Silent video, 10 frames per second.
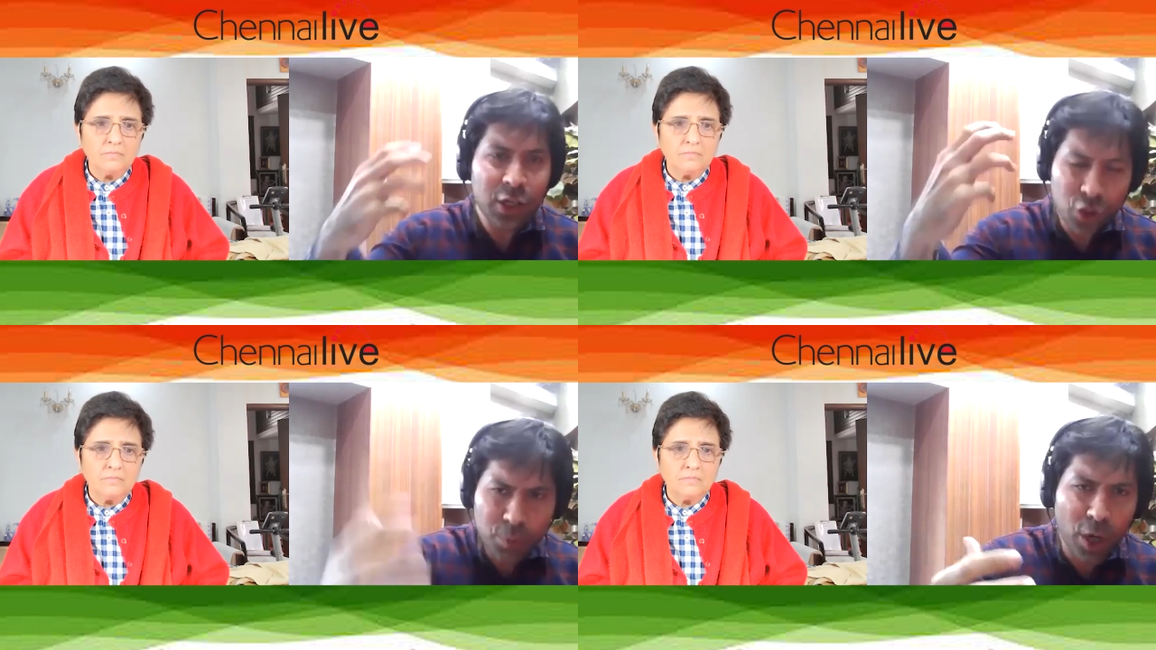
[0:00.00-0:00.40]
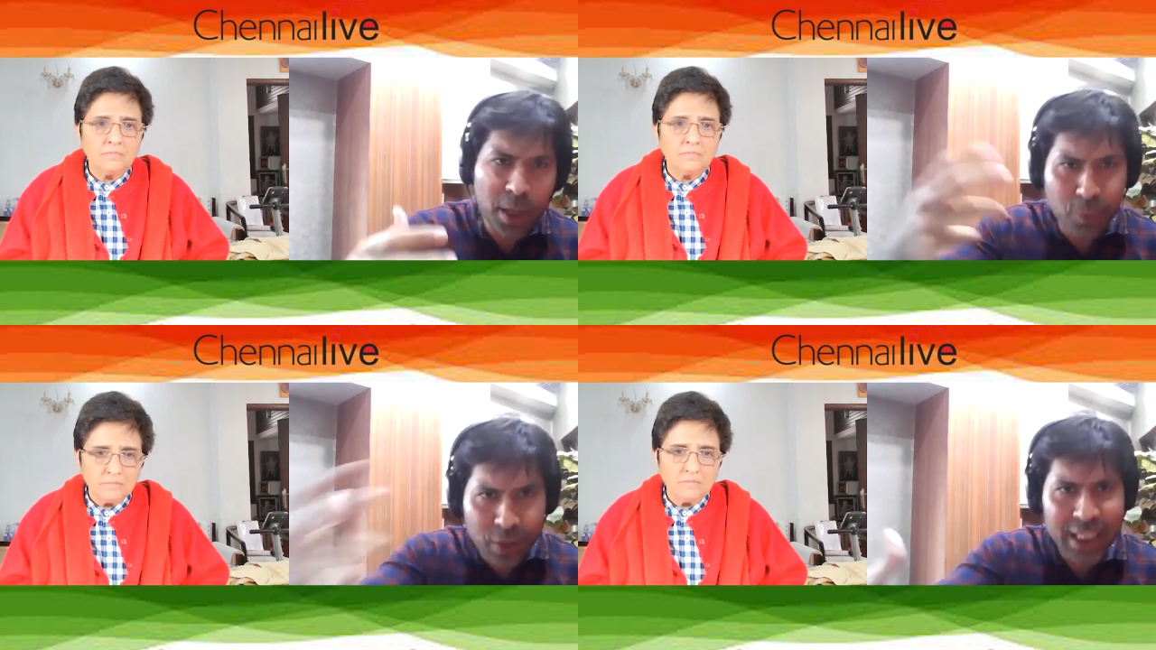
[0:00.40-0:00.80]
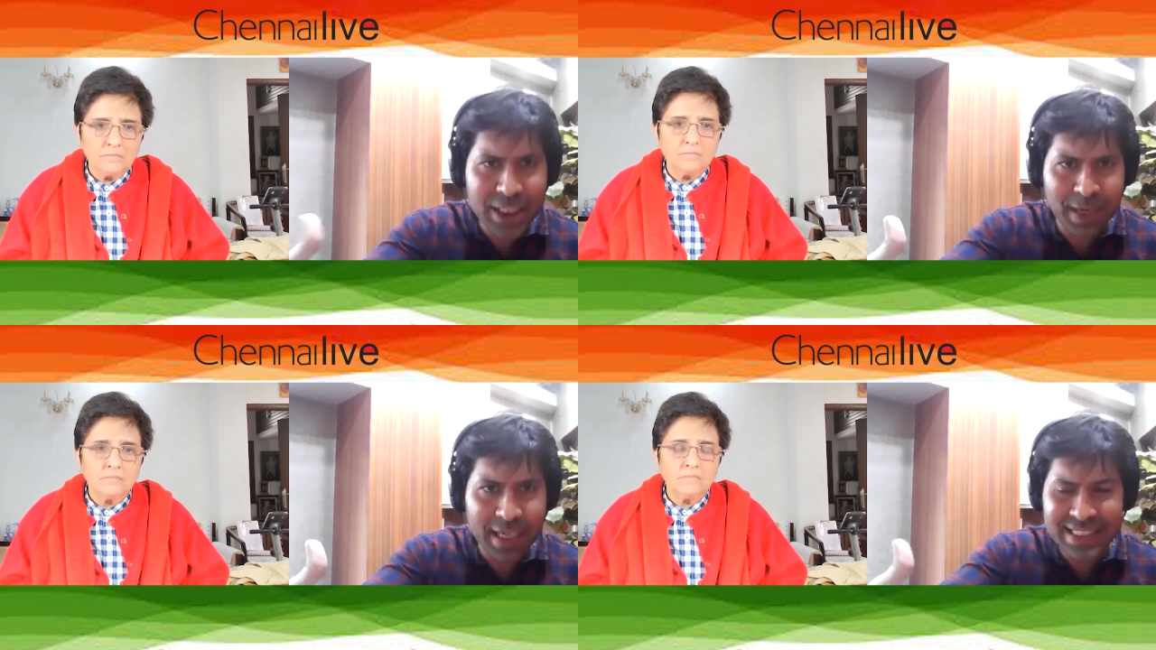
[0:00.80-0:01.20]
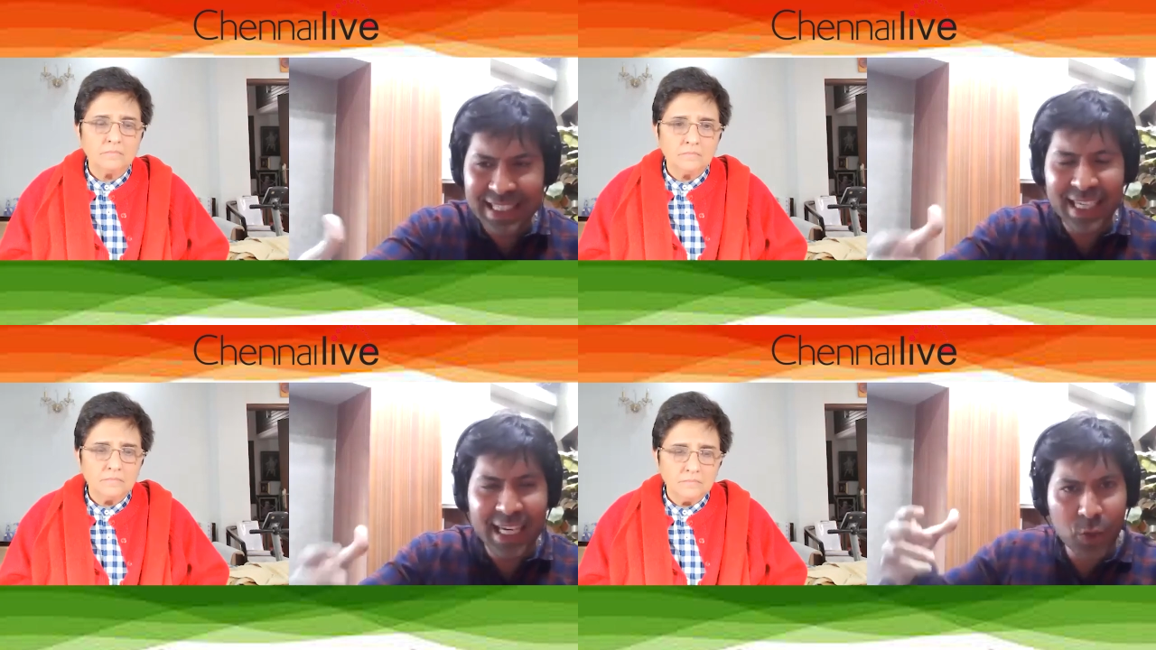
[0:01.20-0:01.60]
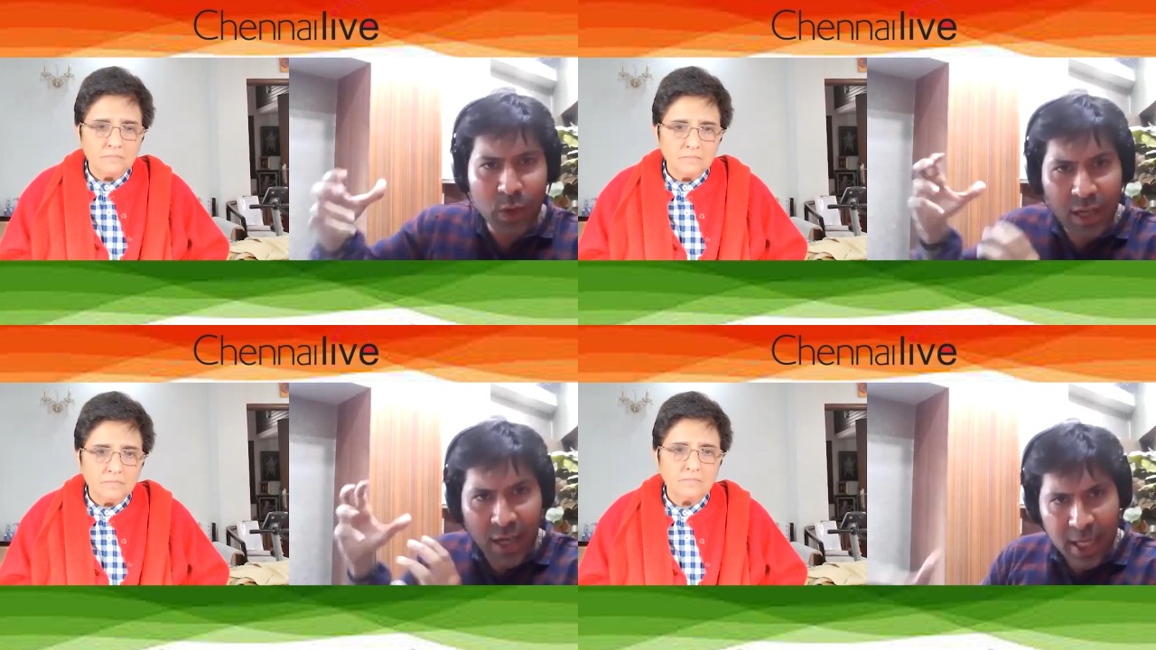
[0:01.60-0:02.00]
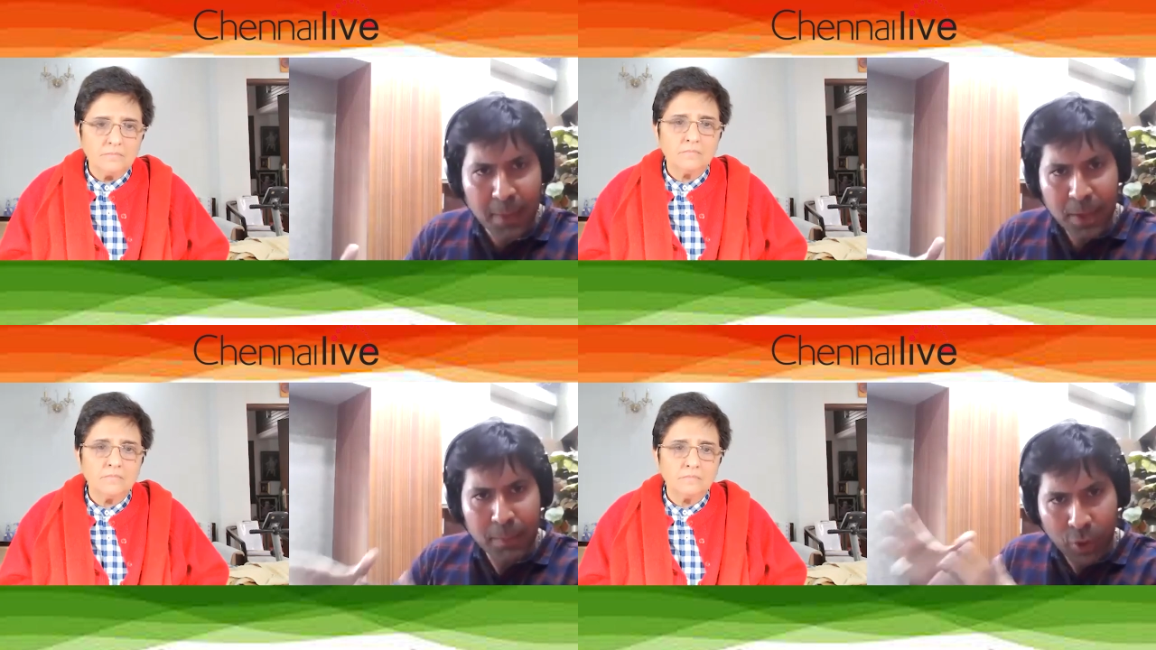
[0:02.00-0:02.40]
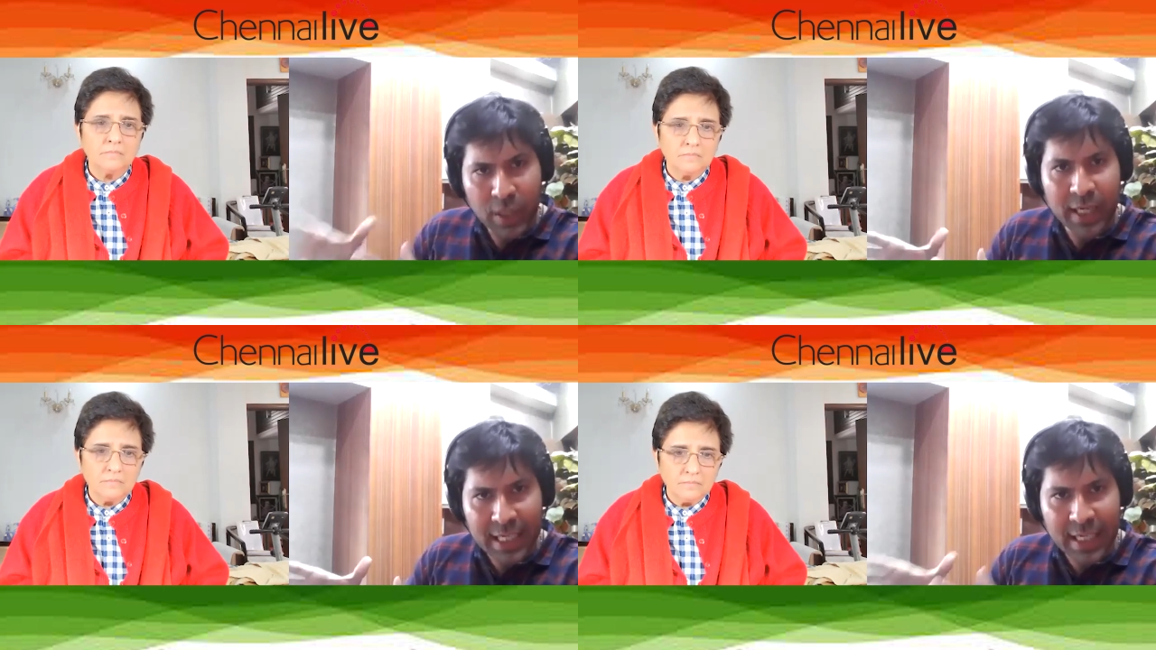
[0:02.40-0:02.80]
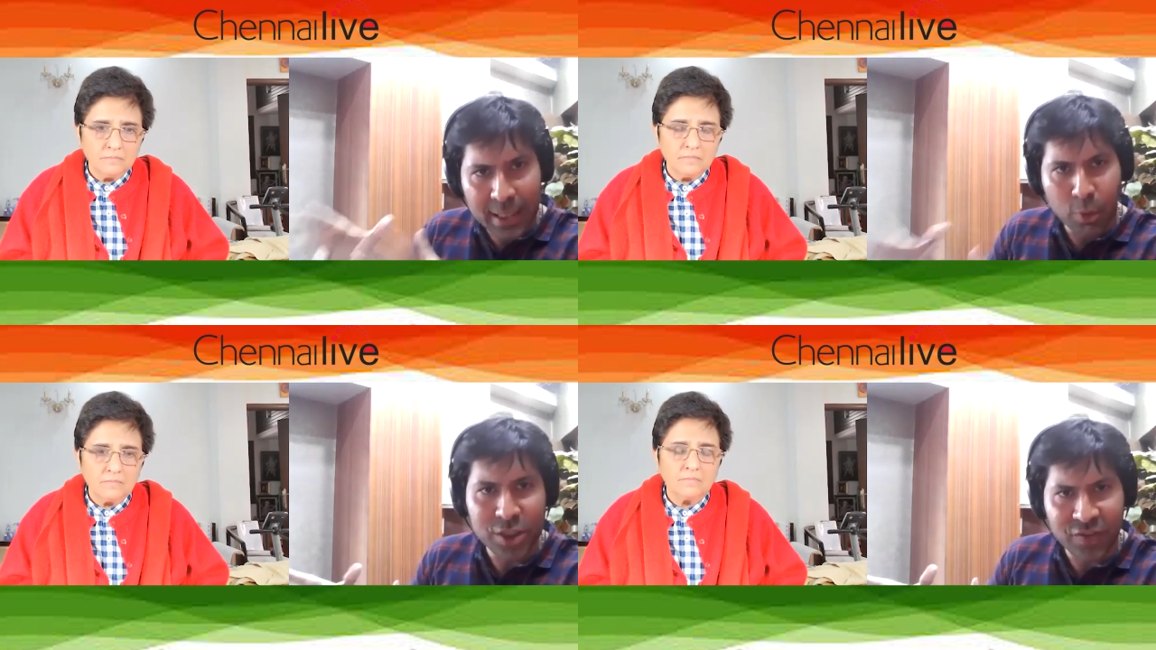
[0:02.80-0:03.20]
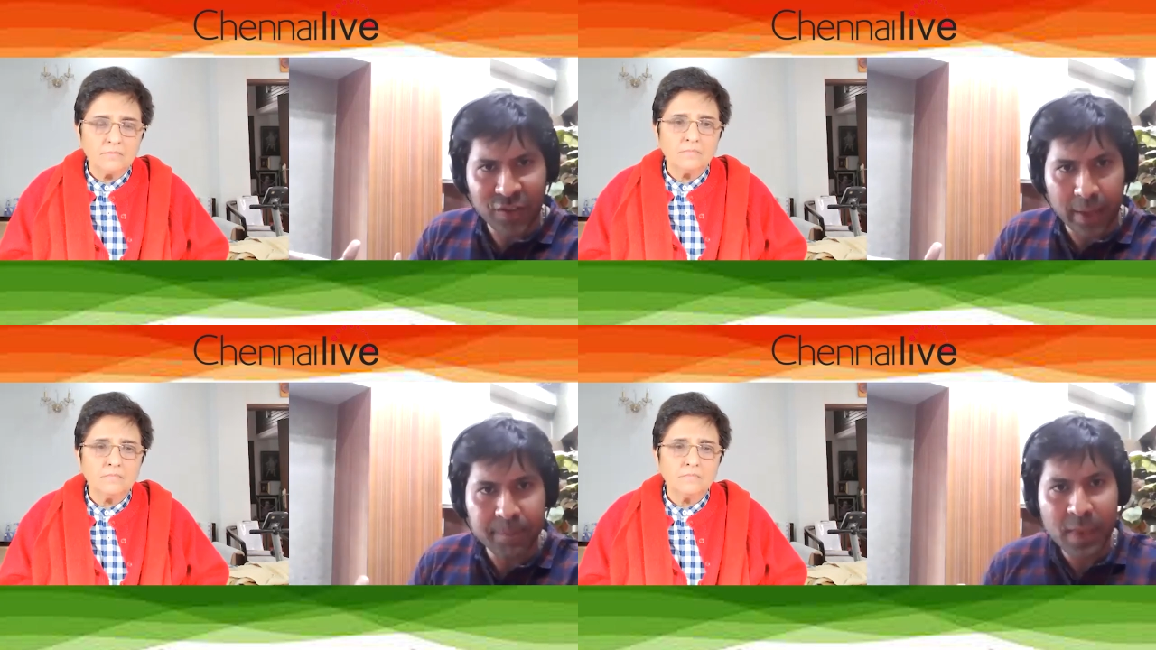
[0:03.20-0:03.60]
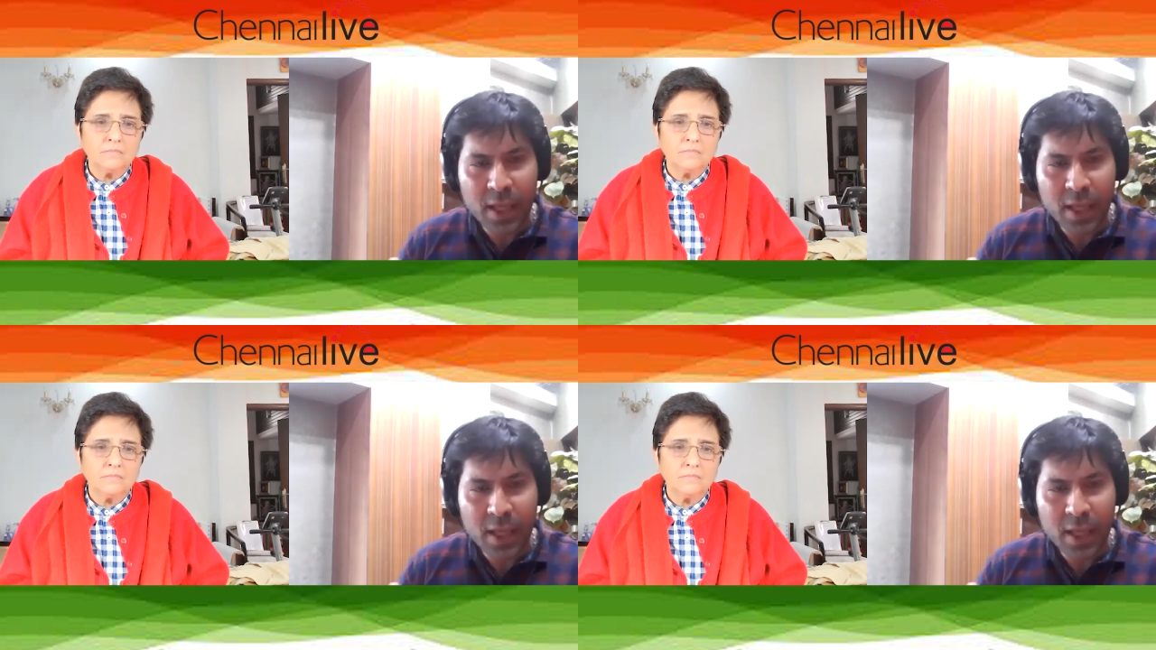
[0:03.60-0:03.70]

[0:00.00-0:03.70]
Speaker 1: You brought a police mindset into a corrupt political atmosphere